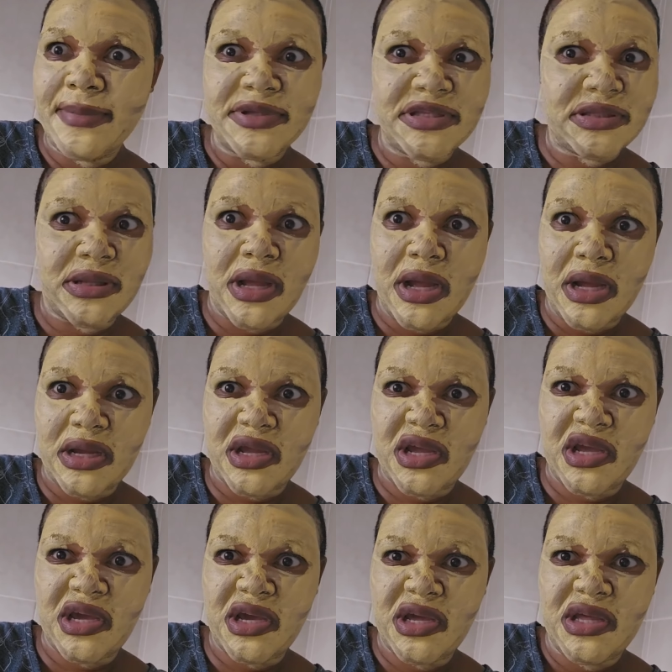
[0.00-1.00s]

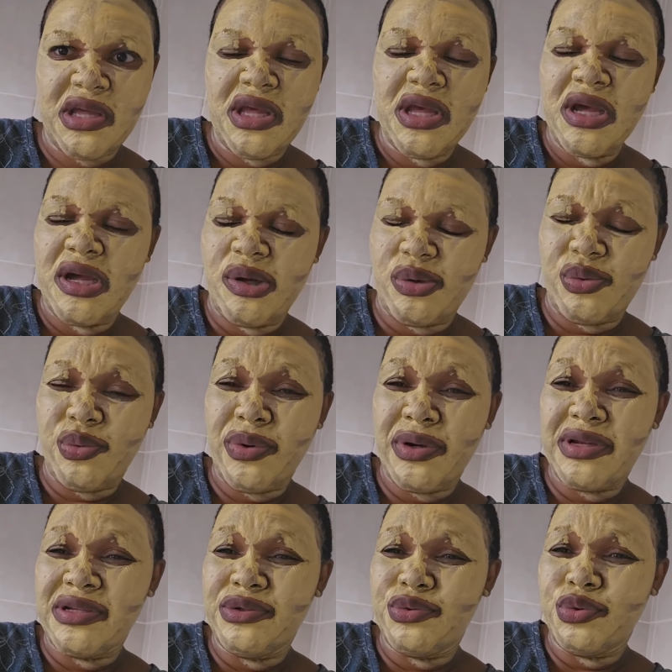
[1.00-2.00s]
Stuck. I don't
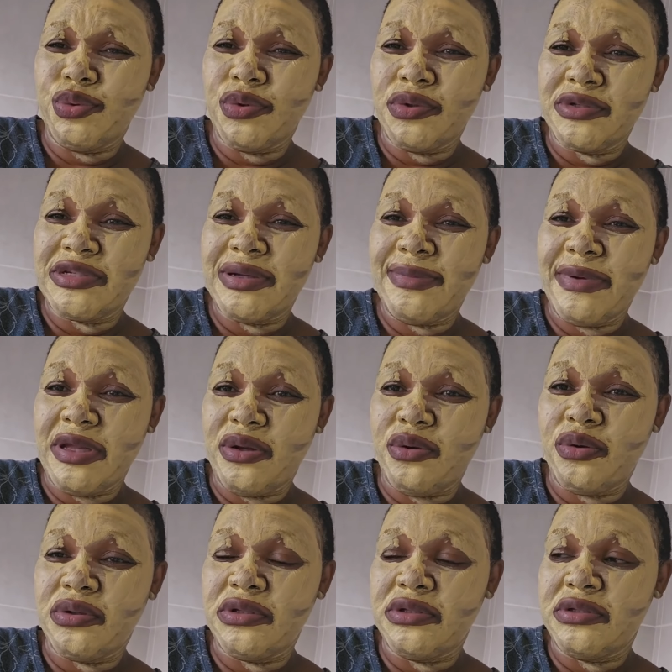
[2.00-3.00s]
want to do
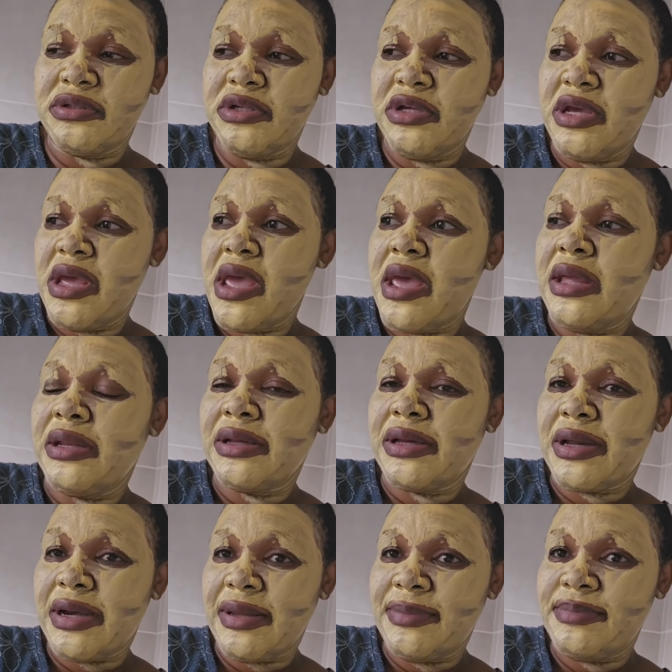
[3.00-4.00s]
watermelon
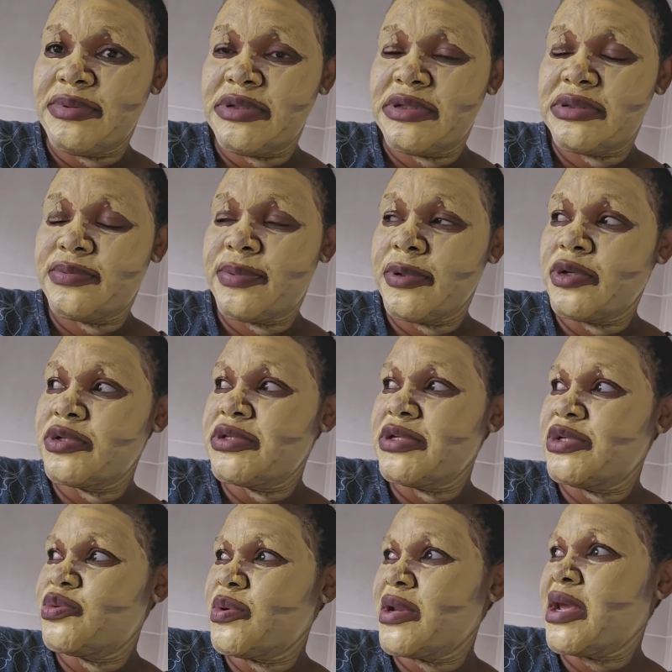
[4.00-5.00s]
and grapes because
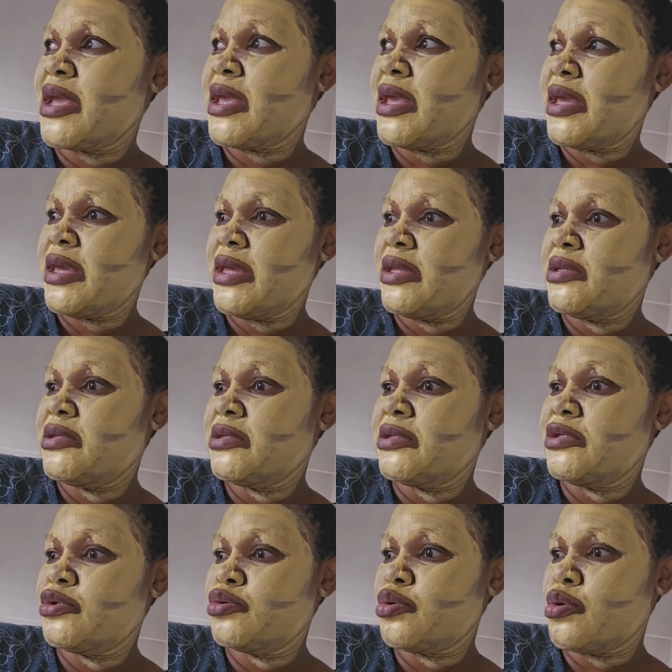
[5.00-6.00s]
that's what I had
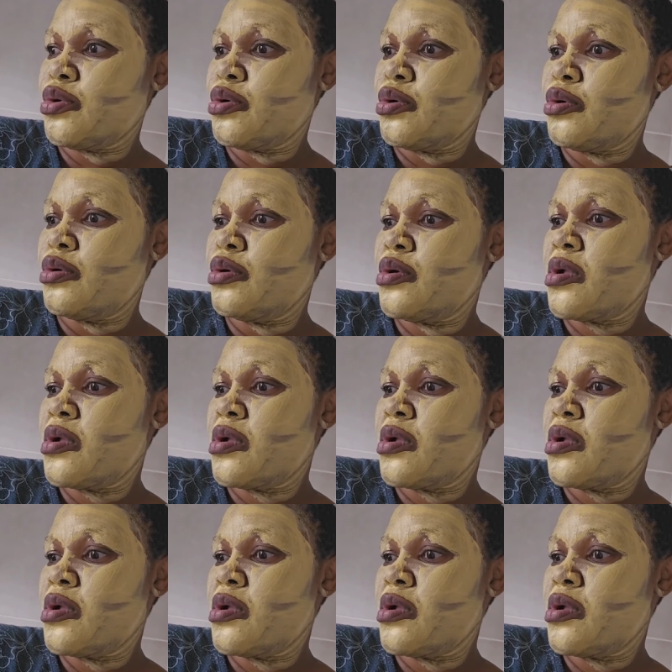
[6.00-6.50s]
is all.